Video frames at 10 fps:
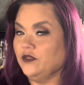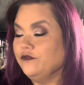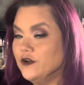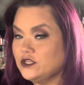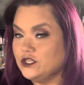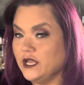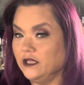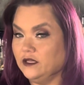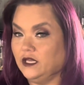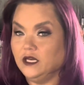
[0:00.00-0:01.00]
the
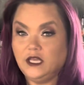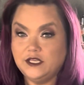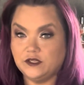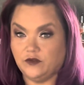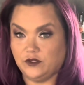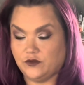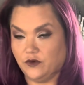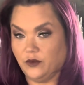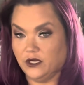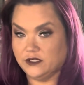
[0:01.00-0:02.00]
functionality and ease of use
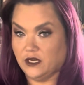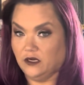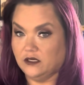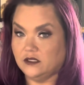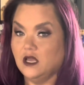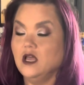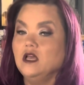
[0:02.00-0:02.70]
for bartenders.